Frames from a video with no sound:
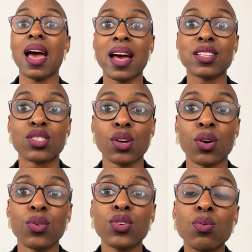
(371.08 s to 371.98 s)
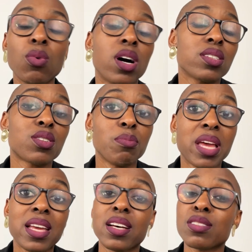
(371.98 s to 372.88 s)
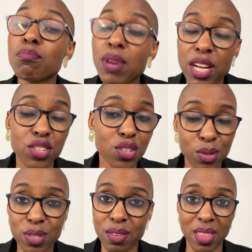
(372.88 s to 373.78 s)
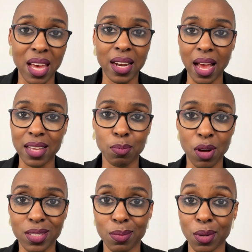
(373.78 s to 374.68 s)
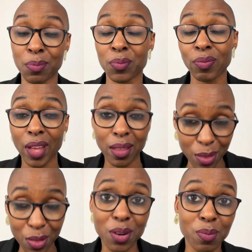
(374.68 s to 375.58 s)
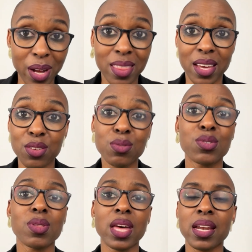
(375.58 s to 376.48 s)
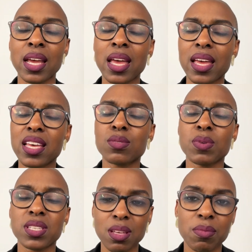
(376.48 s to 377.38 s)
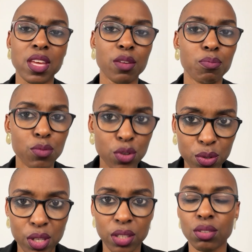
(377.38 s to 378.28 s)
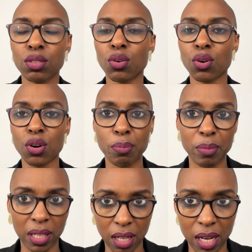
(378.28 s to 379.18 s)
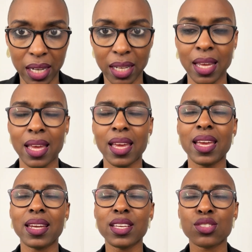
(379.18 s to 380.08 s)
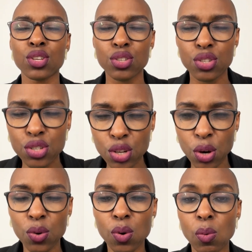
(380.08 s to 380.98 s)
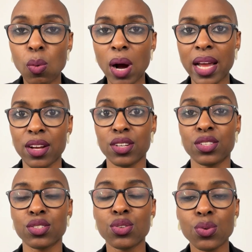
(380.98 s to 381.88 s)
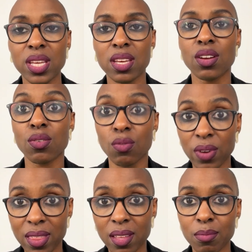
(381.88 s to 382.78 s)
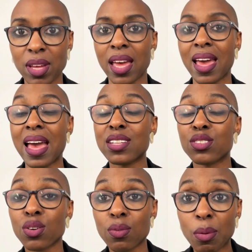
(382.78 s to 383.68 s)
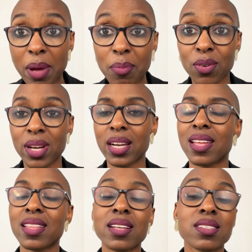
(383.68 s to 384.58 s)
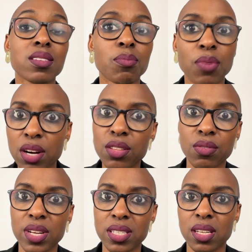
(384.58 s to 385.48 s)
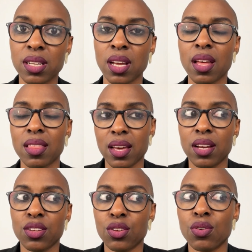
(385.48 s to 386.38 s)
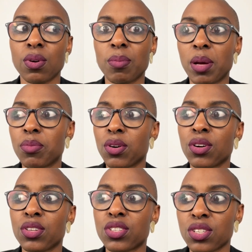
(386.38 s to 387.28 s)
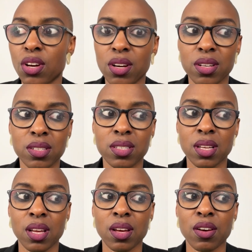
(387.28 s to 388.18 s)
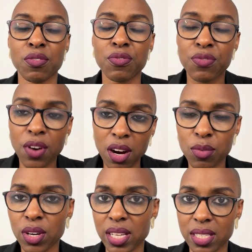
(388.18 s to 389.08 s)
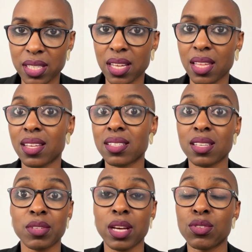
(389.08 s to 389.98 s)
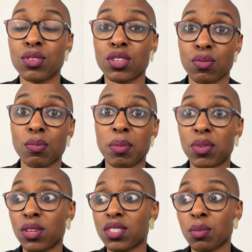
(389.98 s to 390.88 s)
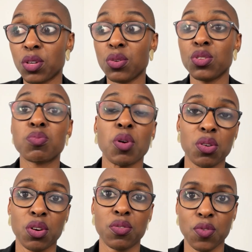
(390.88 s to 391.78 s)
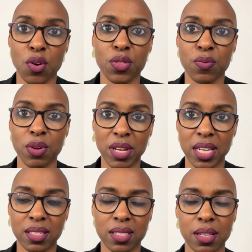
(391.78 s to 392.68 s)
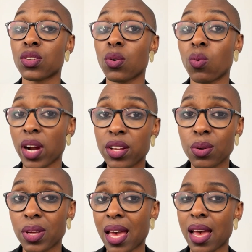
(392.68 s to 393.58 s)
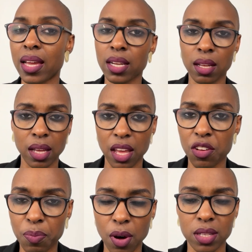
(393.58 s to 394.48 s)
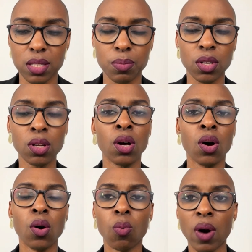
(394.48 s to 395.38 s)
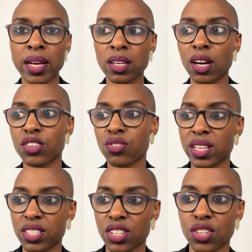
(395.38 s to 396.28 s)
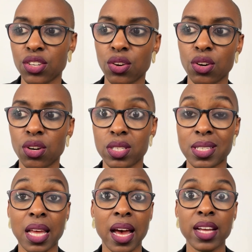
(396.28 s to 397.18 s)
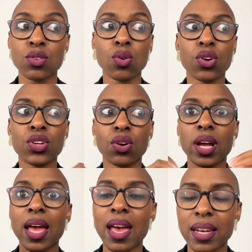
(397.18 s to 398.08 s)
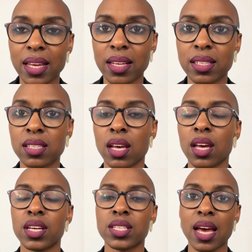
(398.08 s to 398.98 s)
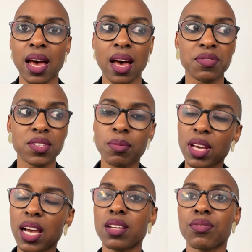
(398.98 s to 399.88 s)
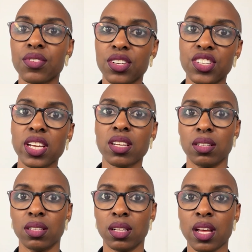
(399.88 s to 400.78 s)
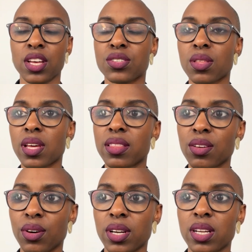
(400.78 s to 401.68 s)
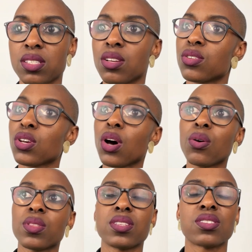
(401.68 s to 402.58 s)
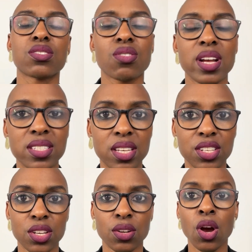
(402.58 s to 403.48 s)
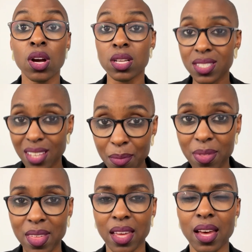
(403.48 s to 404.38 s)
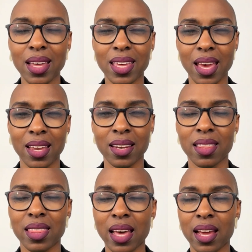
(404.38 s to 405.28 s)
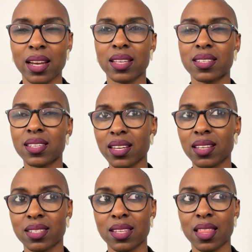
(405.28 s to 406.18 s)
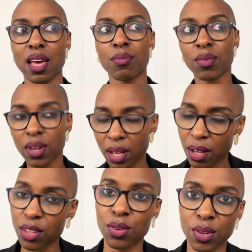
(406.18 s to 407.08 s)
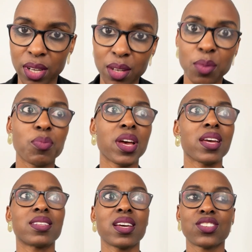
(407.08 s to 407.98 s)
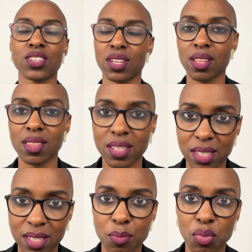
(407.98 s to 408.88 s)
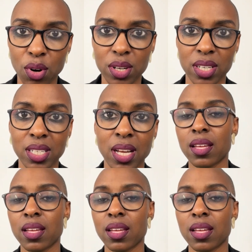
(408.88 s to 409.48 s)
And so you want to make as much use of that as possible. And the third way that you do that is with something musical or melodic. It is so wired to hear rhythm and to remember it. And that's part of the reason that you remember songs far more easily than sometimes you just remember someone who spoke for 3 minutes. And so where you can, if possible, why not transition your slides or your headings to have some kind of jingle so that the audience knows, oh, this is a transition. Something, again, that signals to them, you can pay attention. This is important.